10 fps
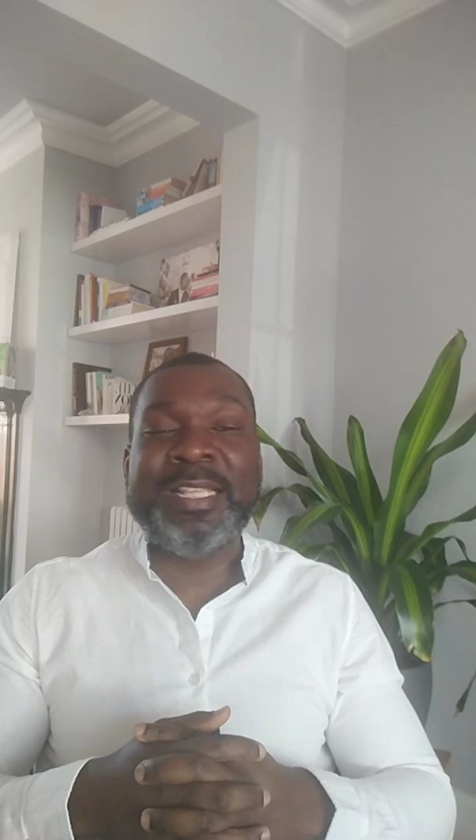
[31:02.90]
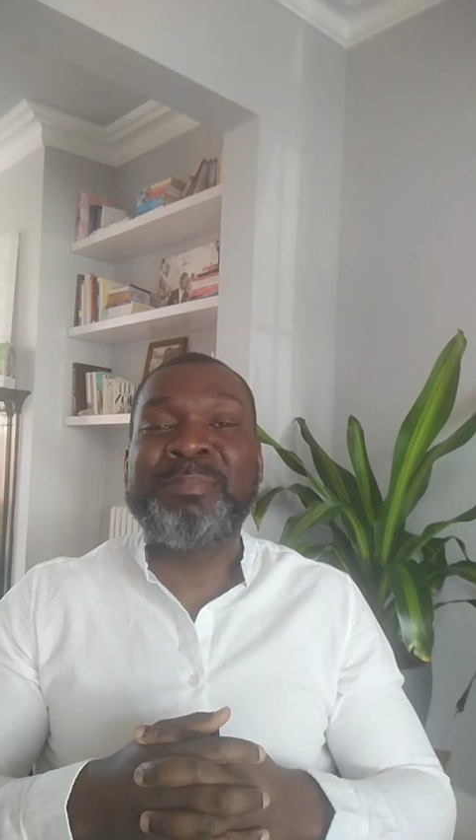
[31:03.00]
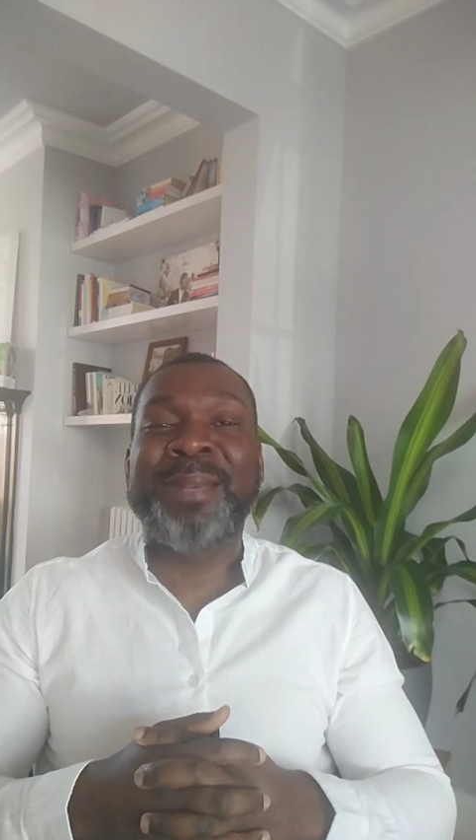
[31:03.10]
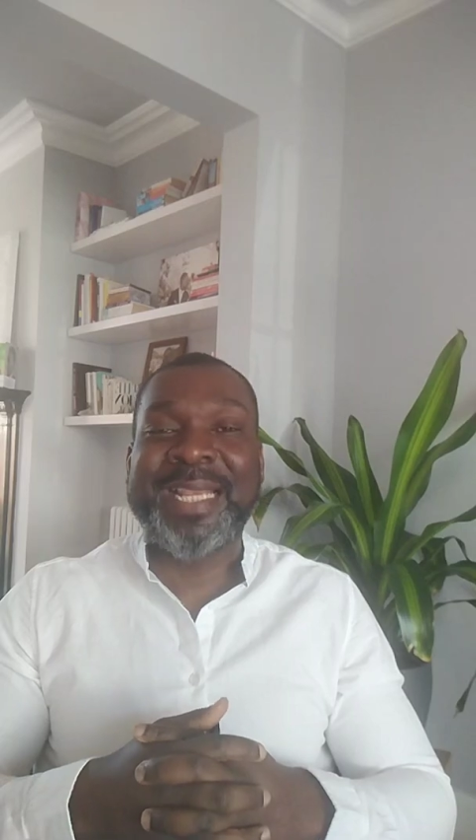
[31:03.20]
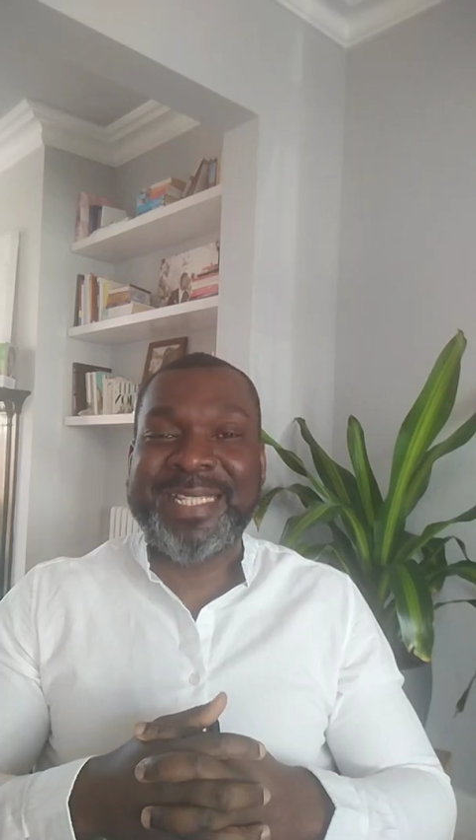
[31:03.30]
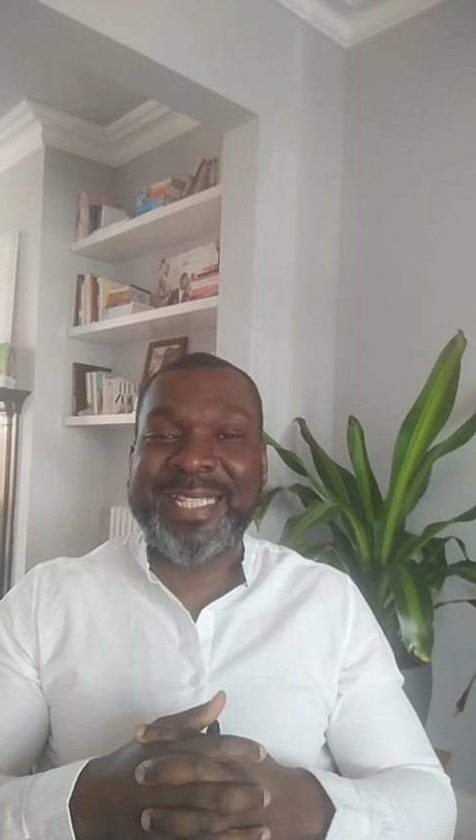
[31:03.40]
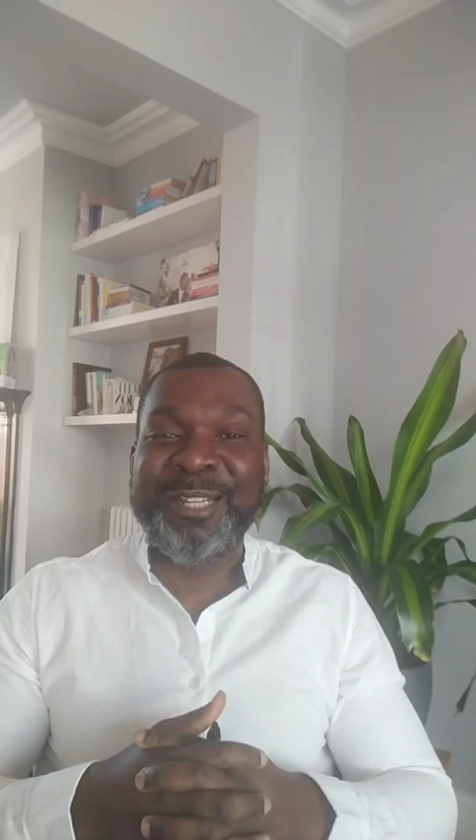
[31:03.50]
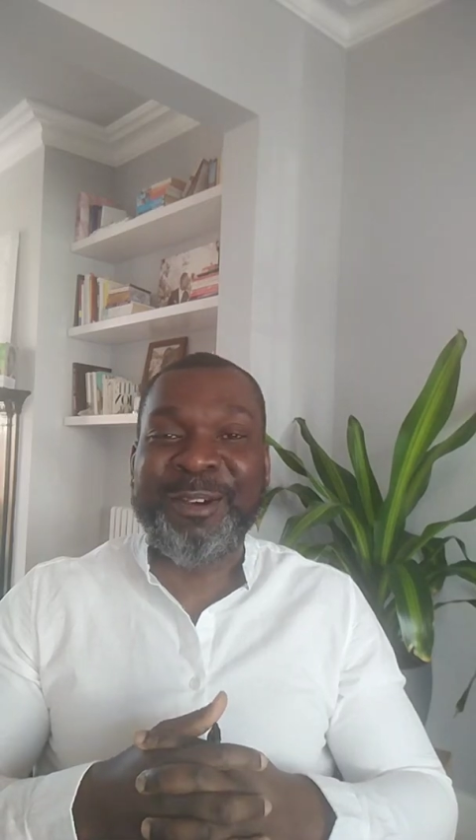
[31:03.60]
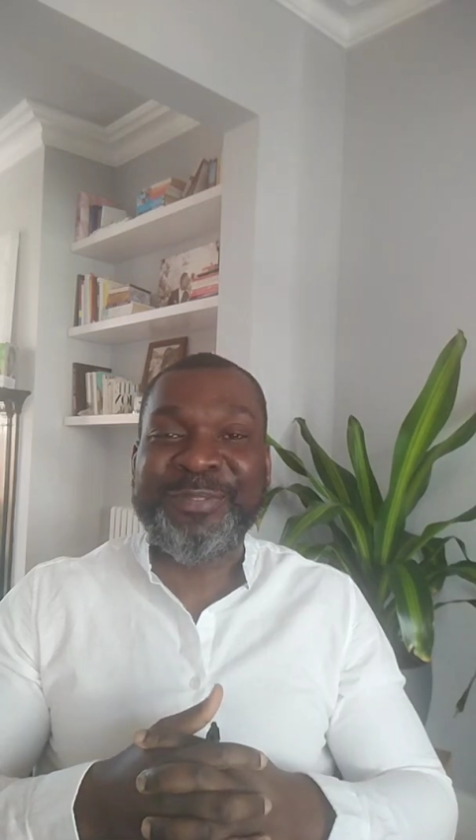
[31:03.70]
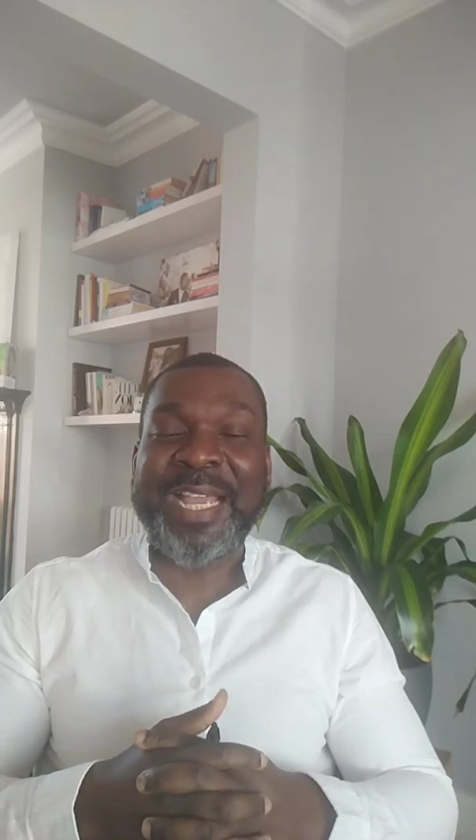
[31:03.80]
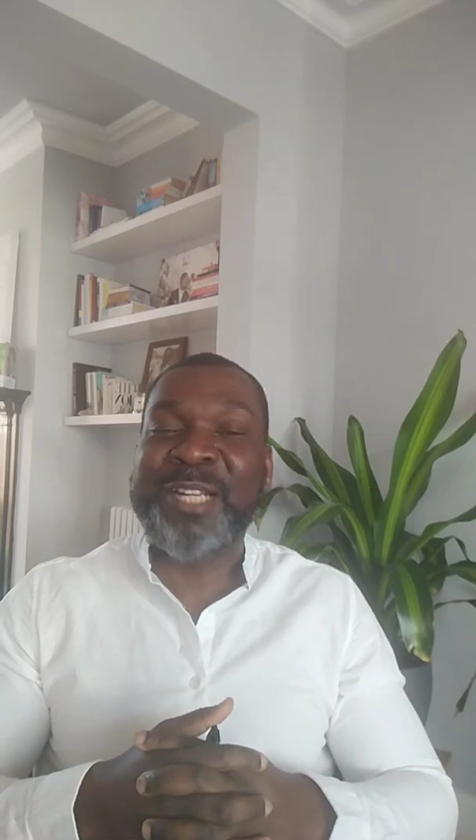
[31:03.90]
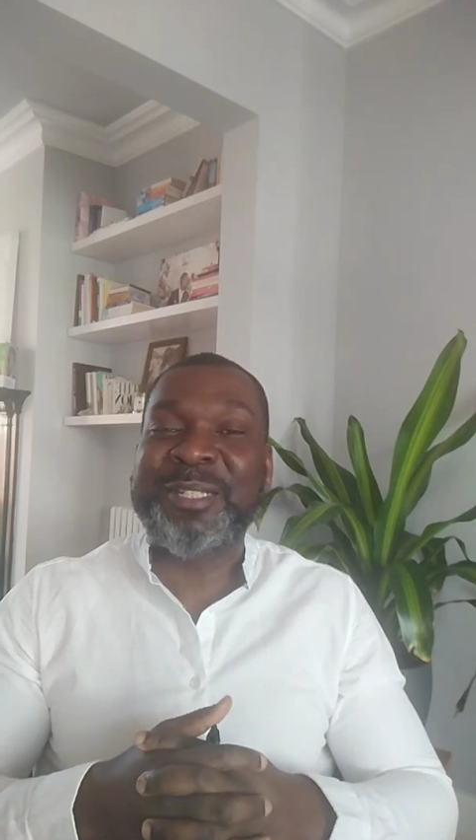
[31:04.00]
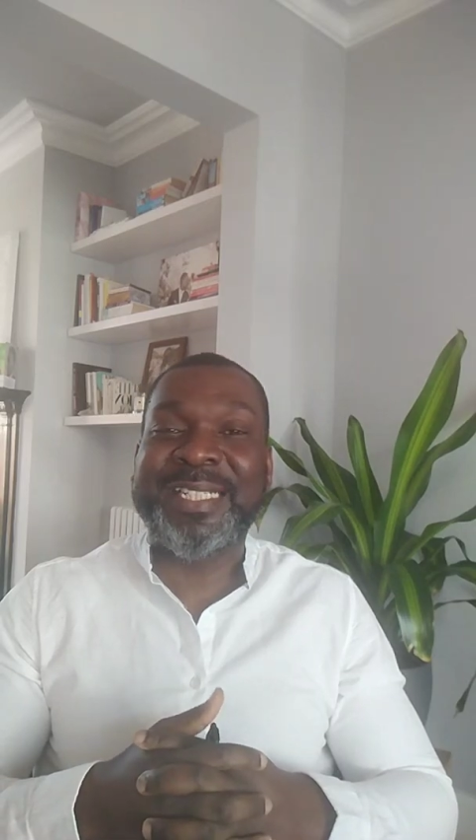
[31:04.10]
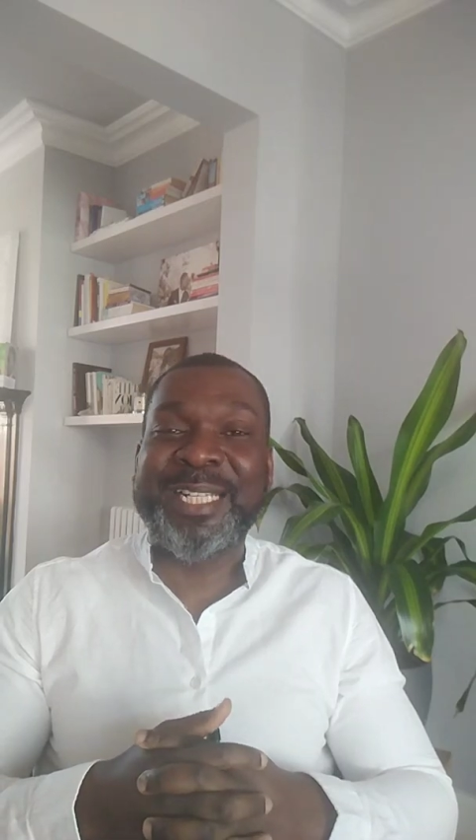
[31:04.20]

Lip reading: is blessed enough that he doesn't